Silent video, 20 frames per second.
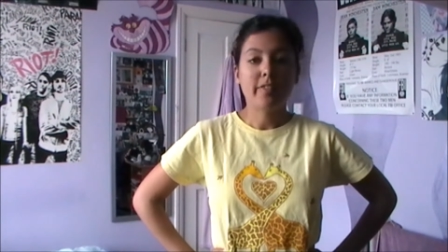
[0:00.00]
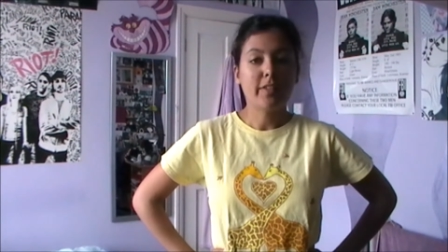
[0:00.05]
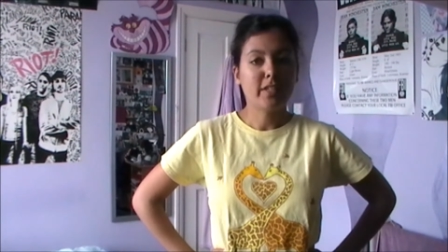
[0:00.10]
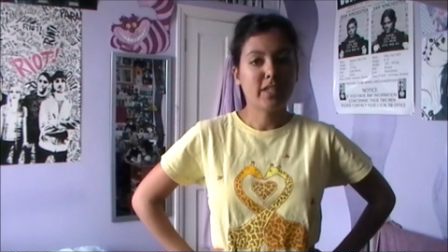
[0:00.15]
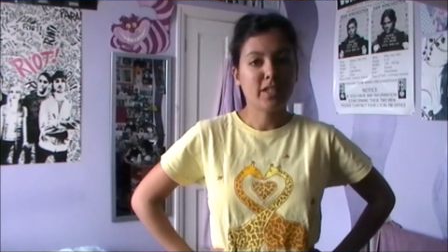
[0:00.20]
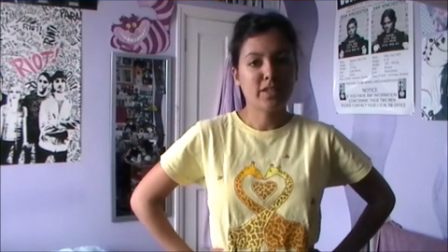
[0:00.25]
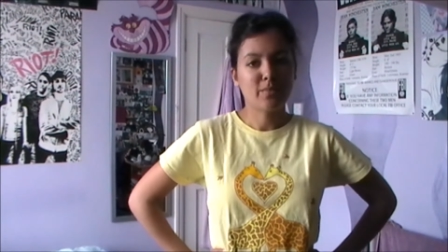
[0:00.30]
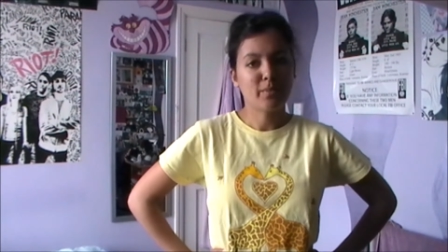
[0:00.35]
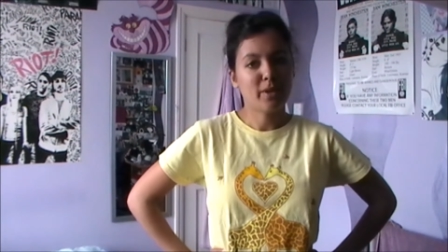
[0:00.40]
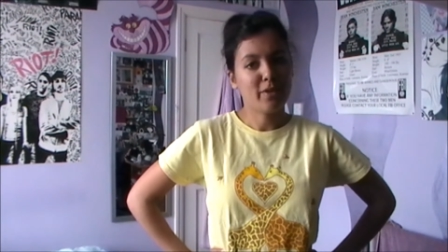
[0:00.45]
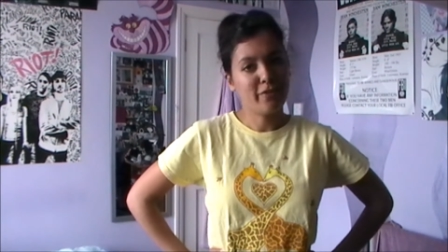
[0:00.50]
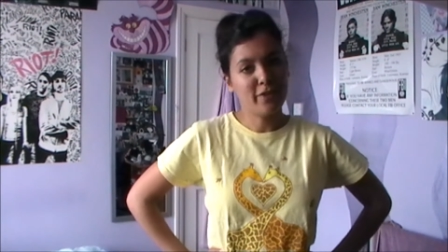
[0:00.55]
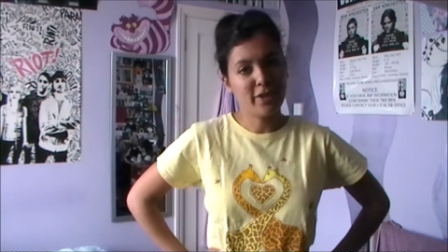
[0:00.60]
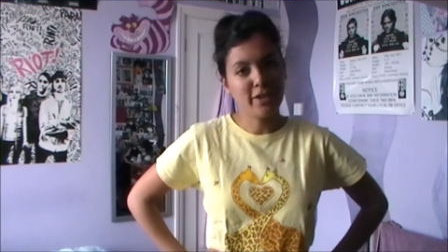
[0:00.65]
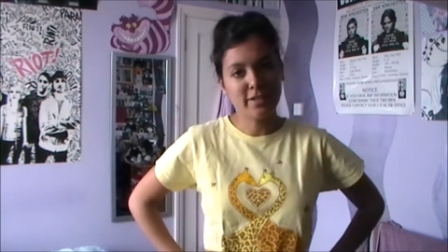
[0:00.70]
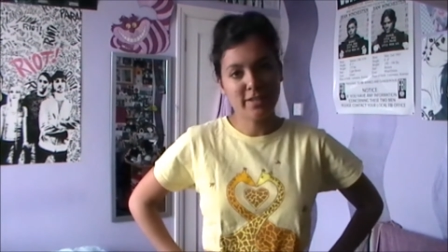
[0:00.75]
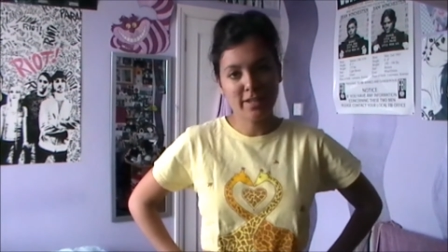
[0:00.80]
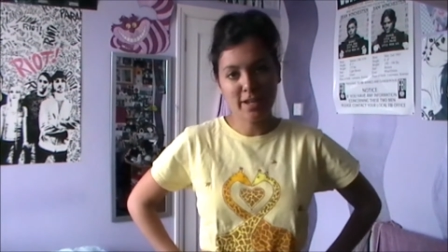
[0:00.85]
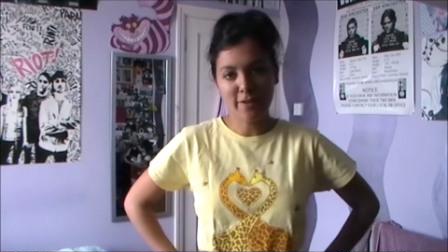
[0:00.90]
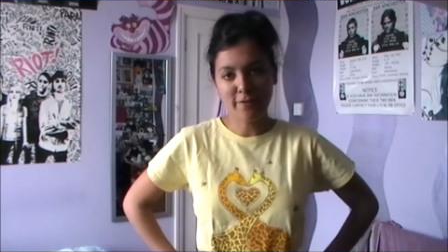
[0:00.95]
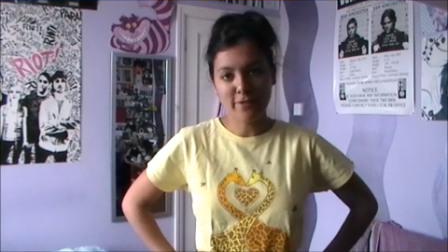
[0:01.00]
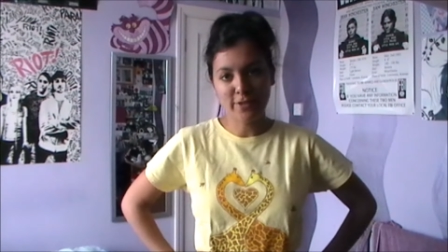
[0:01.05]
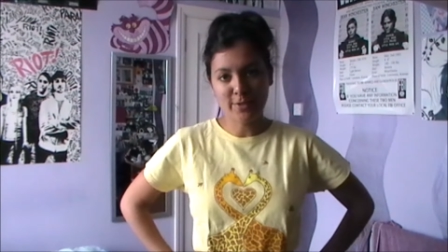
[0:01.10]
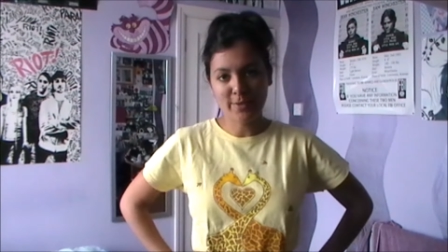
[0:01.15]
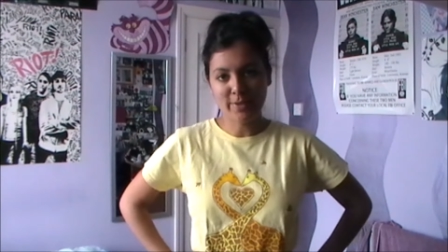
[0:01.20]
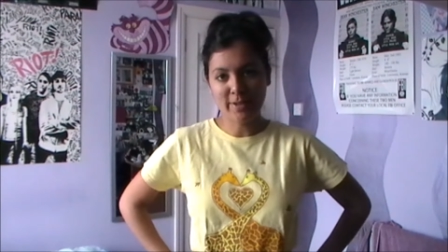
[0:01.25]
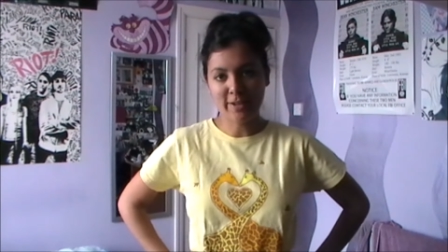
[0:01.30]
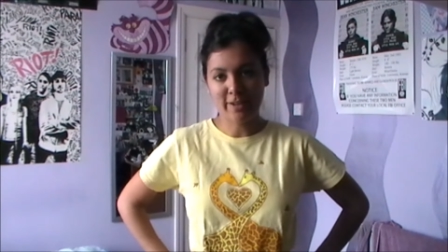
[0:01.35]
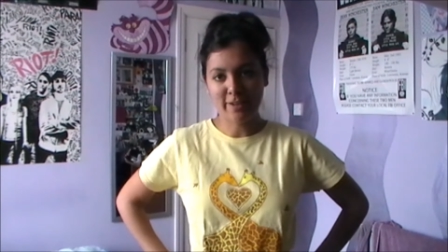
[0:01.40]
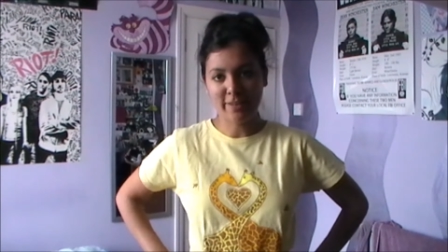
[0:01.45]
This is my first day of
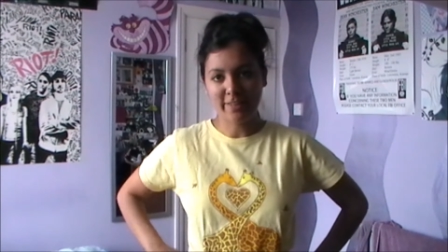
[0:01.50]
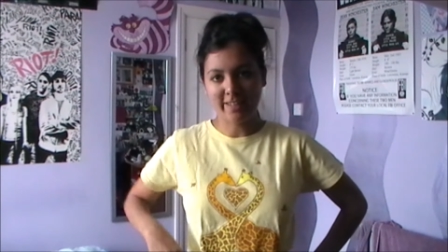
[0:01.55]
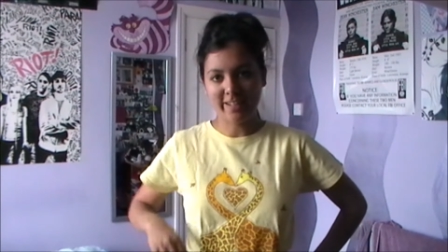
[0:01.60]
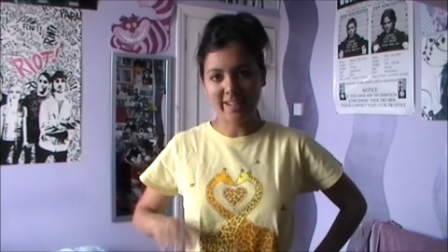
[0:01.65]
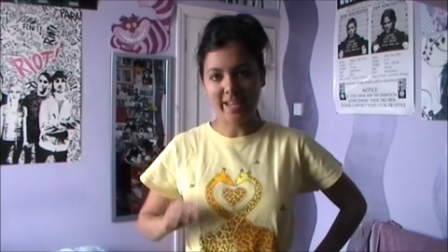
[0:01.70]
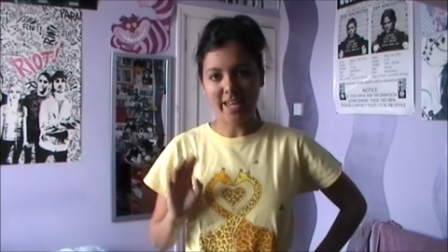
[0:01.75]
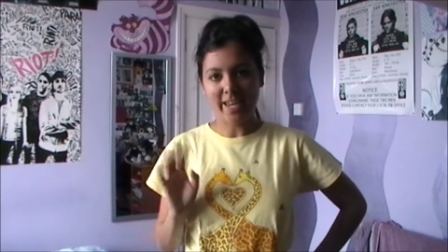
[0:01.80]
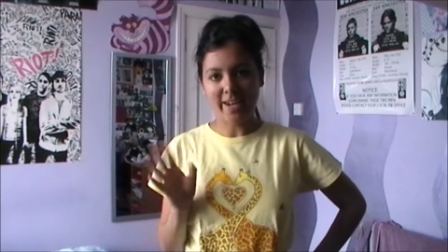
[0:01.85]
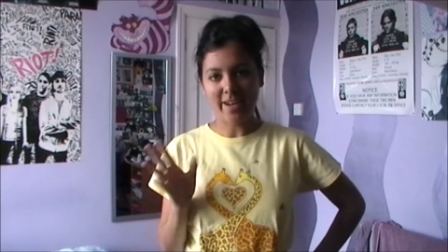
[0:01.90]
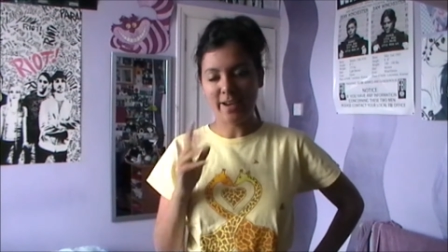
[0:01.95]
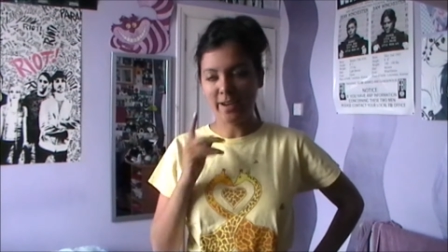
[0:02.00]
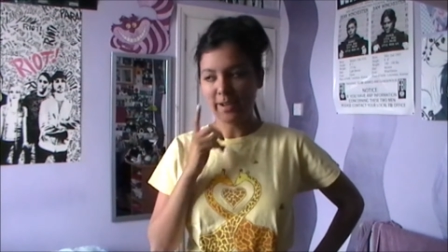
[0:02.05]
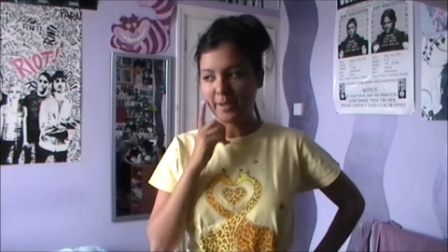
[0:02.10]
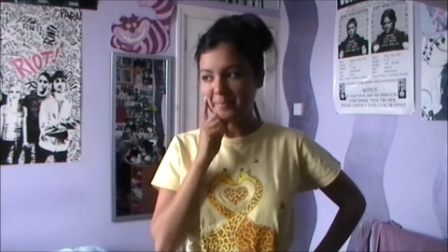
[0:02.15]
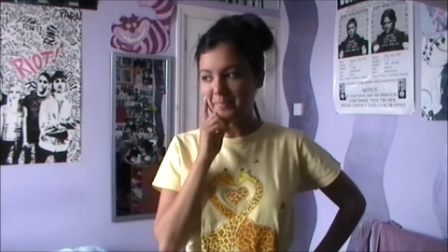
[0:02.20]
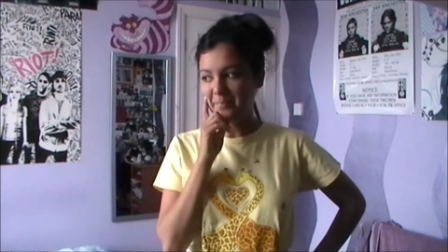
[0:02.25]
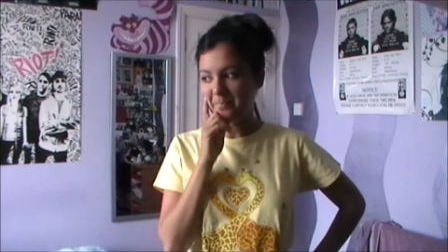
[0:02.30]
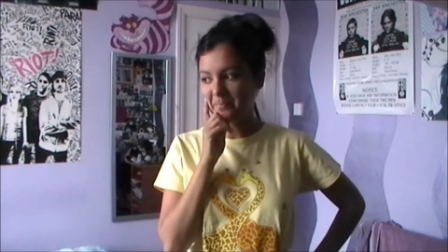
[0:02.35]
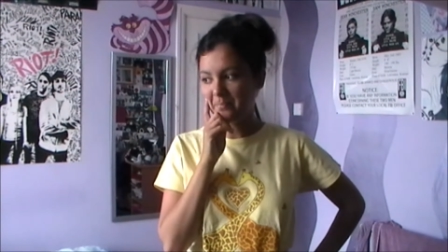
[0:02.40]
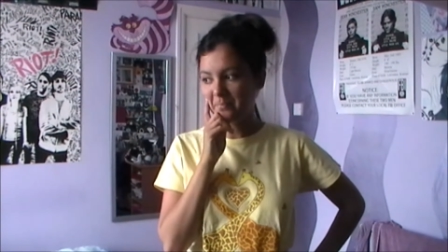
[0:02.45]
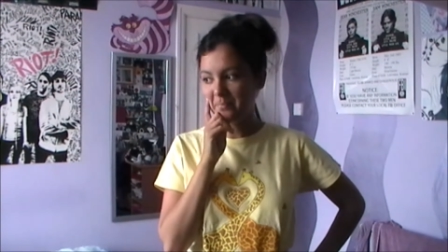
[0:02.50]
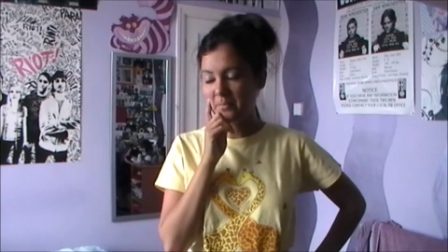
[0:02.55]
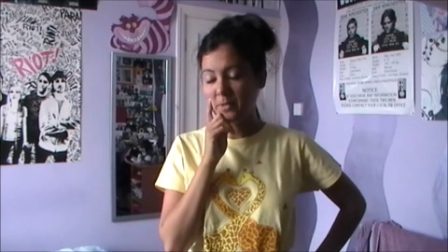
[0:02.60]
doing nothing in um,